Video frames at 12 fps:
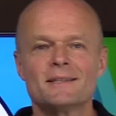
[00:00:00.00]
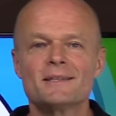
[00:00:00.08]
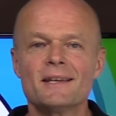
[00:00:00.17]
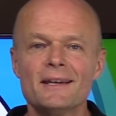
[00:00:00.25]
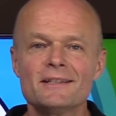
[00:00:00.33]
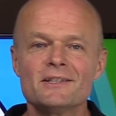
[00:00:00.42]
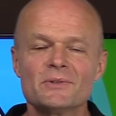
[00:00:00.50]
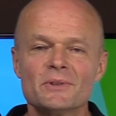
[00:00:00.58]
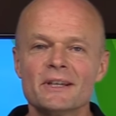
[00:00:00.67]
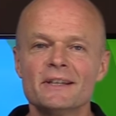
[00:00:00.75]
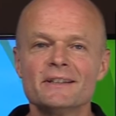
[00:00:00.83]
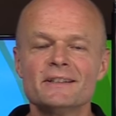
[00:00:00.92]

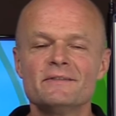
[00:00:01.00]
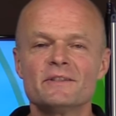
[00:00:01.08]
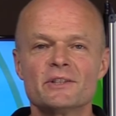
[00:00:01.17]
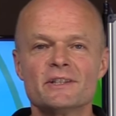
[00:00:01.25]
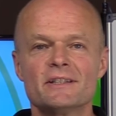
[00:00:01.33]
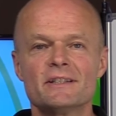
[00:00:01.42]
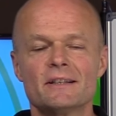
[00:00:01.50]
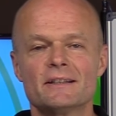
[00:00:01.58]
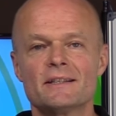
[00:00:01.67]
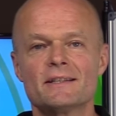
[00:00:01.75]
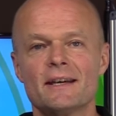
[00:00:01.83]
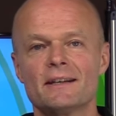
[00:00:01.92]
Saturated versus
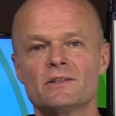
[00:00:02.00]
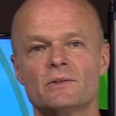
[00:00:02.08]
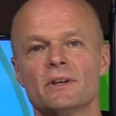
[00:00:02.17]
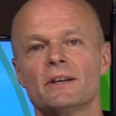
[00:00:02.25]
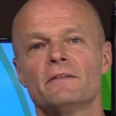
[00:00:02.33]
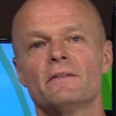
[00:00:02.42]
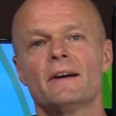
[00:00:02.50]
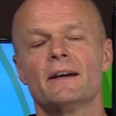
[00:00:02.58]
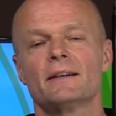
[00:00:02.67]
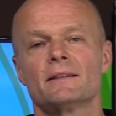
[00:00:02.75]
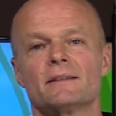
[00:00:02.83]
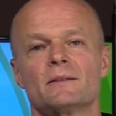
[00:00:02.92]
unsaturated
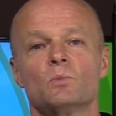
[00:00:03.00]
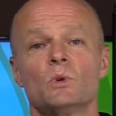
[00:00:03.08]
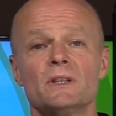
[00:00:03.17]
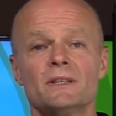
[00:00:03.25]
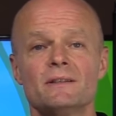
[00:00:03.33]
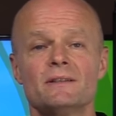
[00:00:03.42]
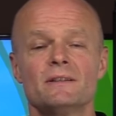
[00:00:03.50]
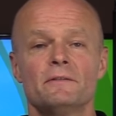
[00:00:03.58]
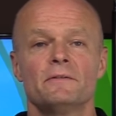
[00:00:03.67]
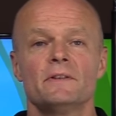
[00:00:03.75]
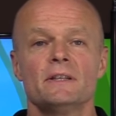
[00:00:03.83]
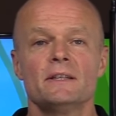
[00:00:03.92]
fats. What's the
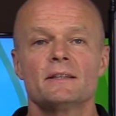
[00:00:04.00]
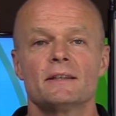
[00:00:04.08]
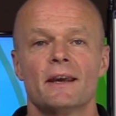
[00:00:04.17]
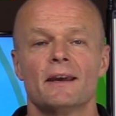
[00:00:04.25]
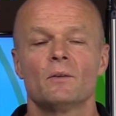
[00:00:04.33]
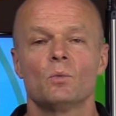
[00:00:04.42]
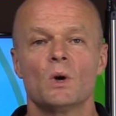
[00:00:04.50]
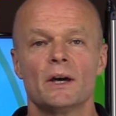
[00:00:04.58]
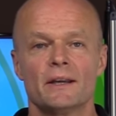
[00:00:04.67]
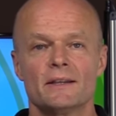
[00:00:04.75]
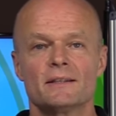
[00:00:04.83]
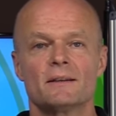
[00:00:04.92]
difference and
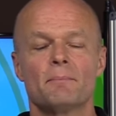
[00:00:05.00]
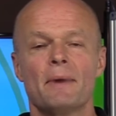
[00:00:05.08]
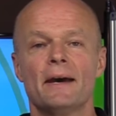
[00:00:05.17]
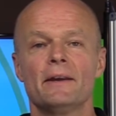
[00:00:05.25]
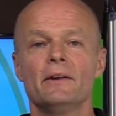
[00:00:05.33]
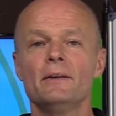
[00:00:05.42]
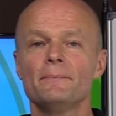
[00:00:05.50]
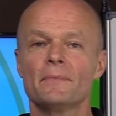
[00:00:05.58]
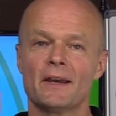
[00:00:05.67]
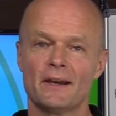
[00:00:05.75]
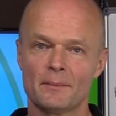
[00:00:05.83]
why does it matter?